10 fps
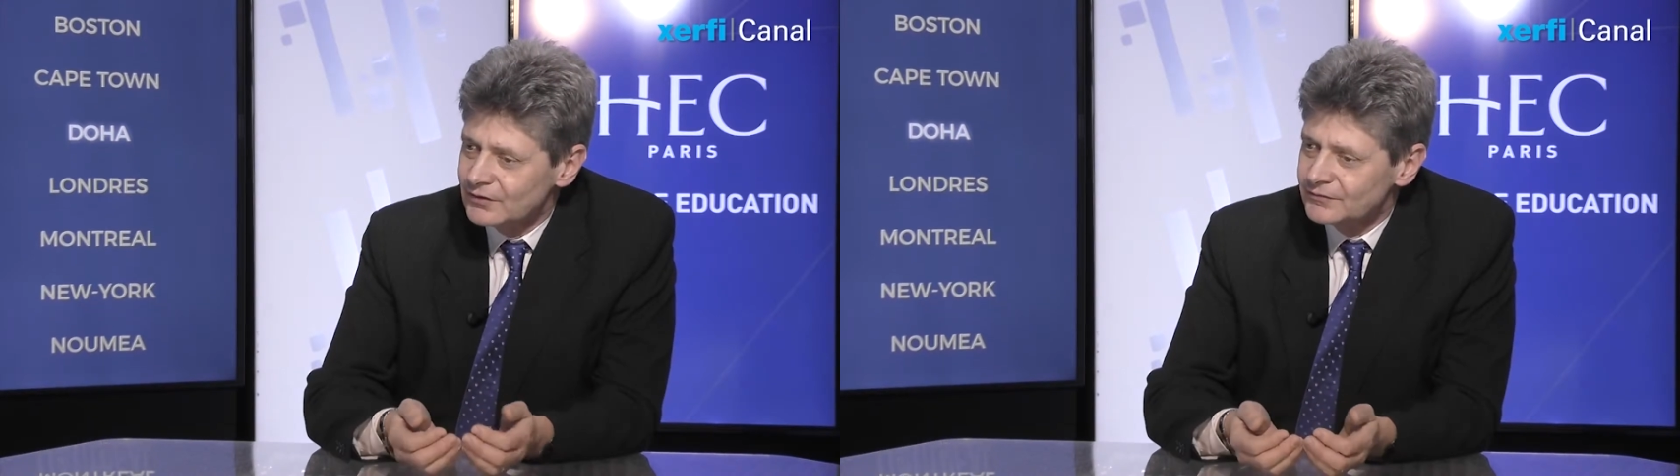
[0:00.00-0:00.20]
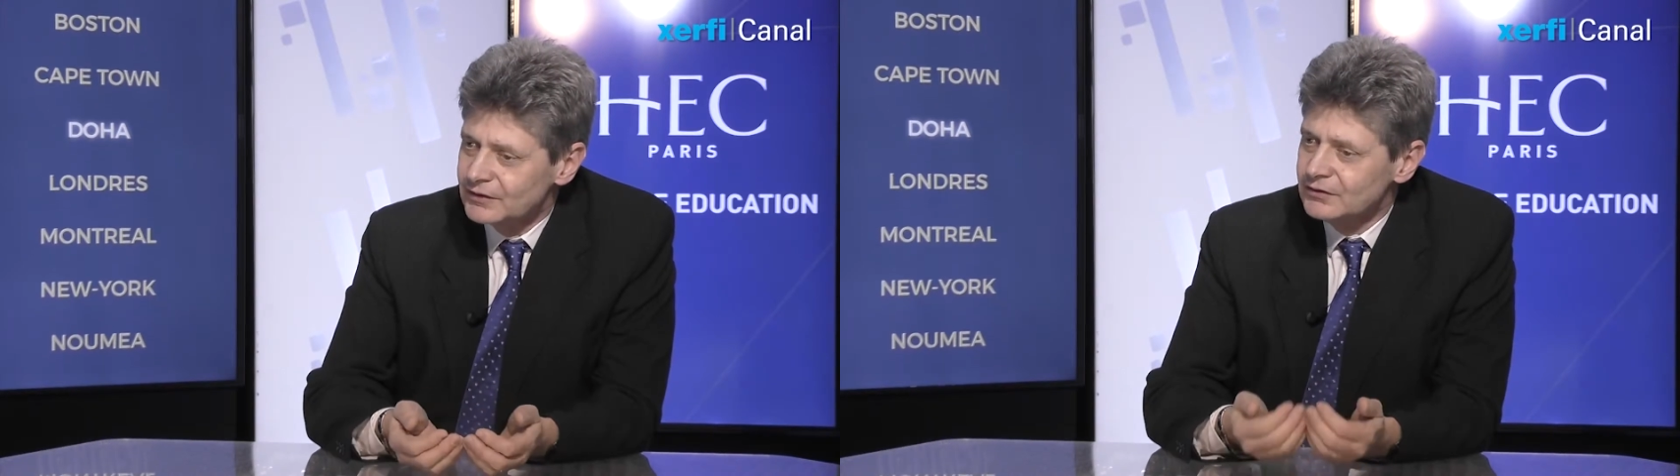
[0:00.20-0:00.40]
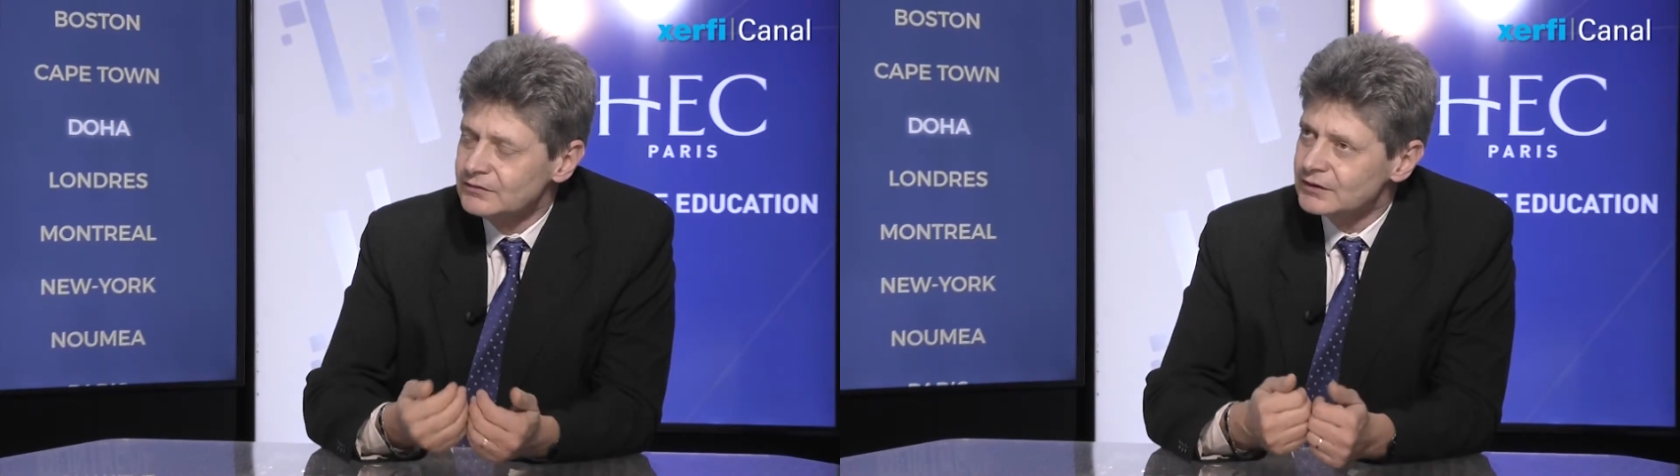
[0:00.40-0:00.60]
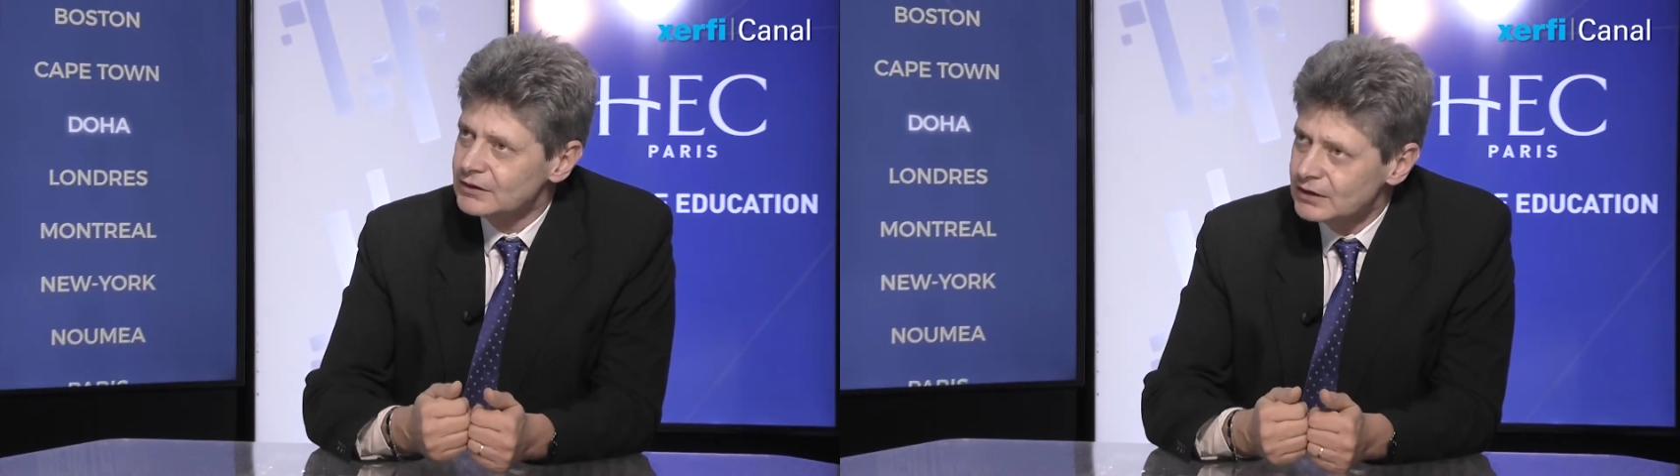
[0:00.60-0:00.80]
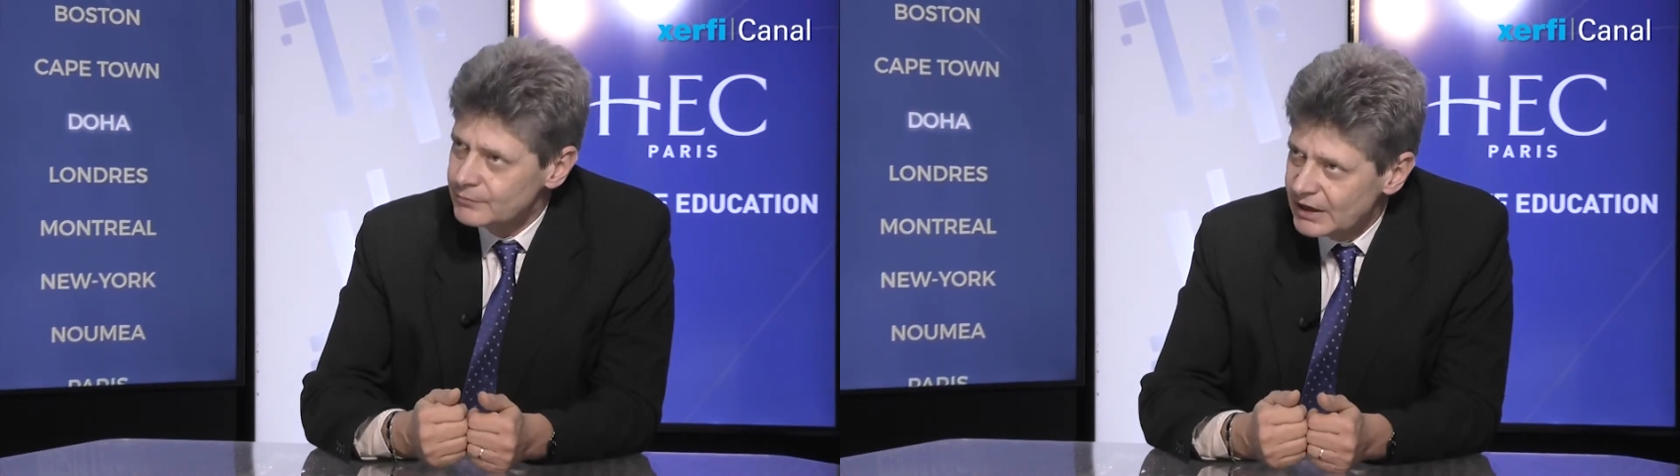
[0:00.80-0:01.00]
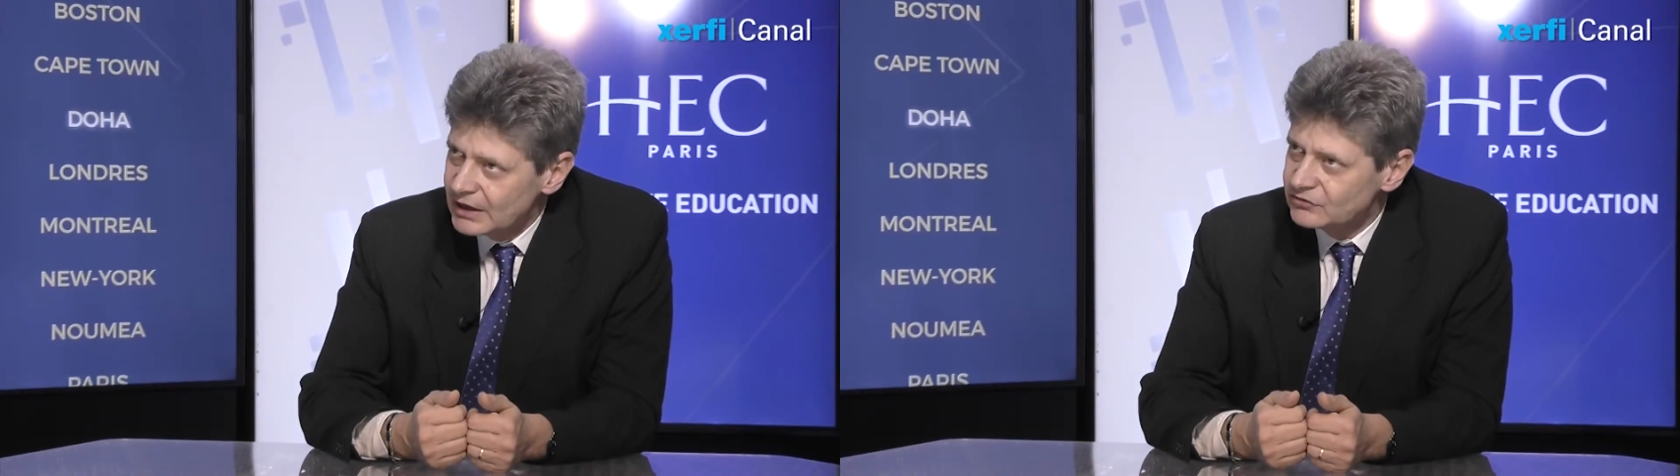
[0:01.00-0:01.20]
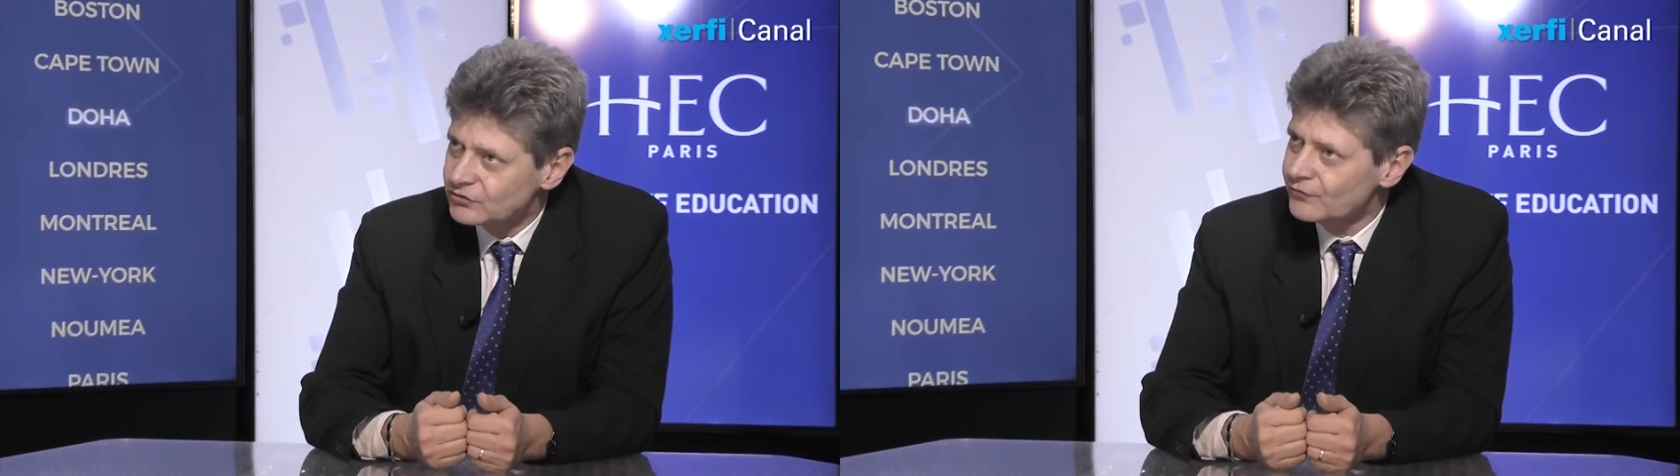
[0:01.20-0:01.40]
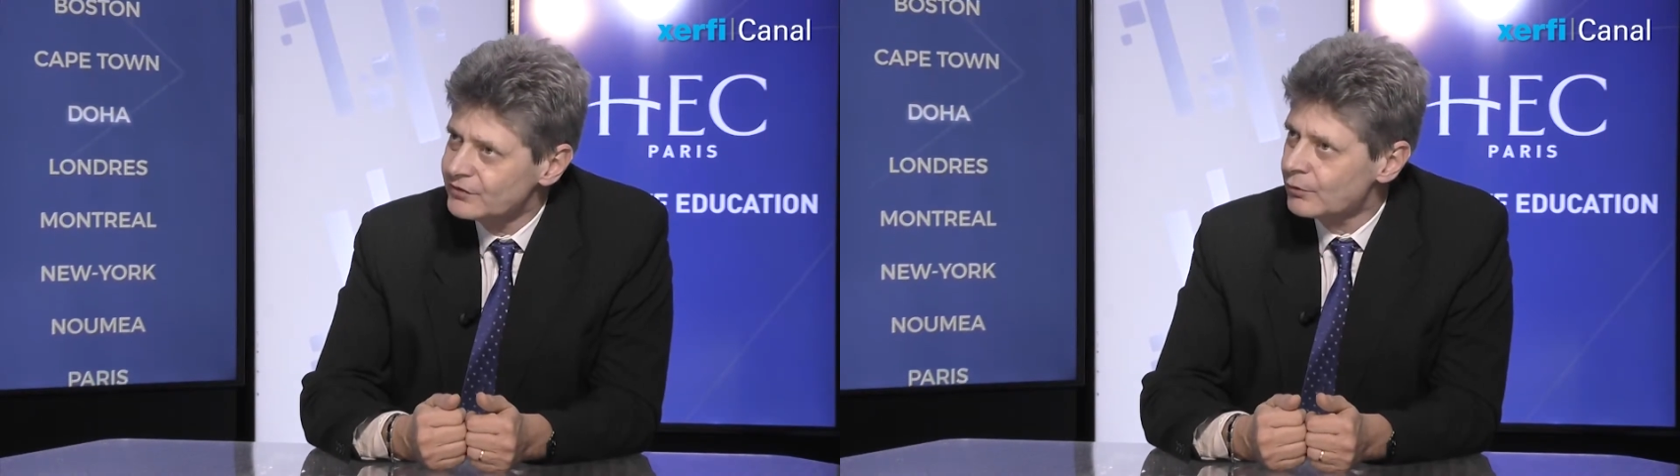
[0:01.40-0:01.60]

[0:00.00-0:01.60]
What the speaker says: the internal image of the